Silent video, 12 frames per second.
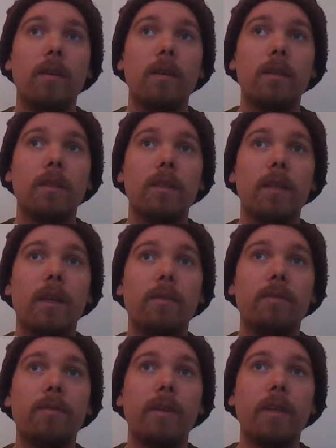Instead of
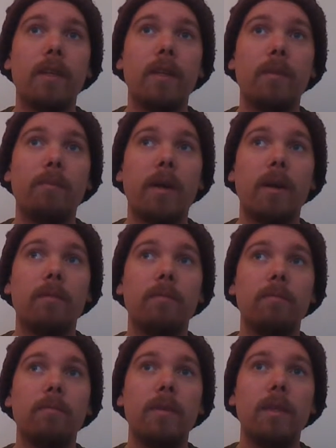thinking about
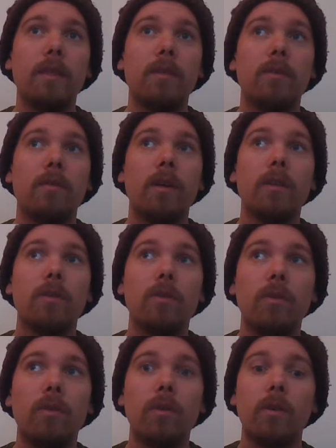me trying to
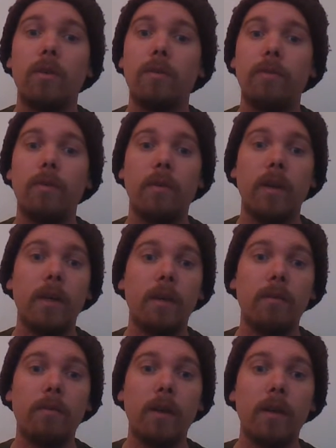look for
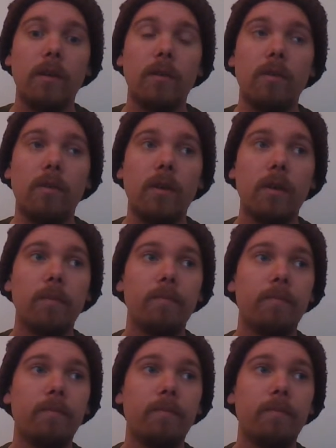anything or